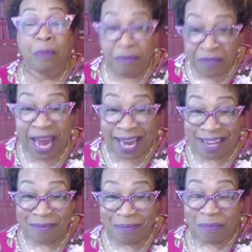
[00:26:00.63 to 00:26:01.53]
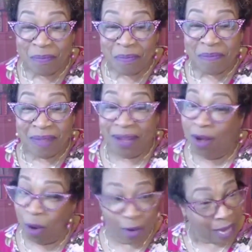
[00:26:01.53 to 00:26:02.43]
prophetic.
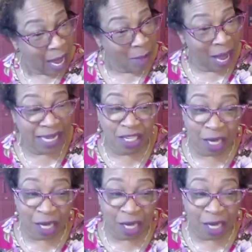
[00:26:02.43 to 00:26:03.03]
Oh, come on.